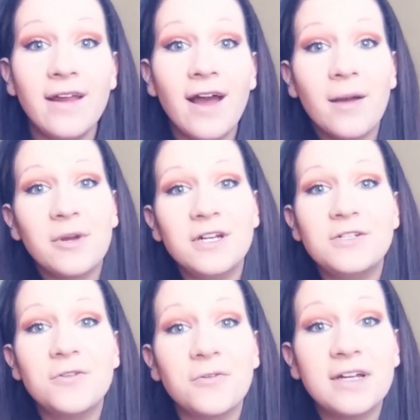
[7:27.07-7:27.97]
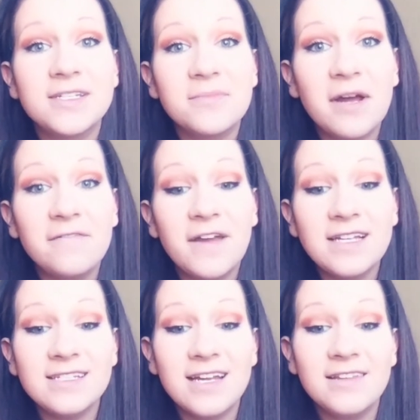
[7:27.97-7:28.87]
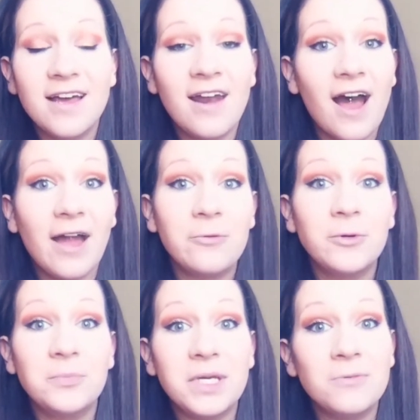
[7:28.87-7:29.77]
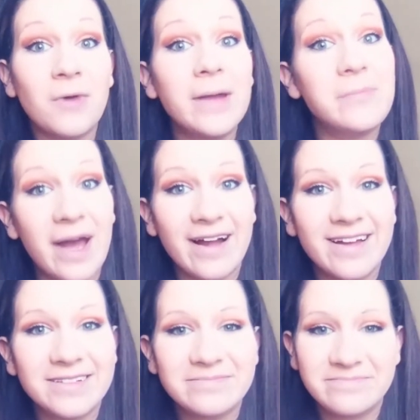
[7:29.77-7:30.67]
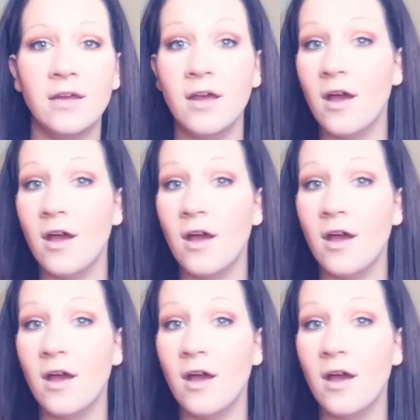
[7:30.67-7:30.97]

Okay, I'm gonna do the rest of my face and then I will be right back.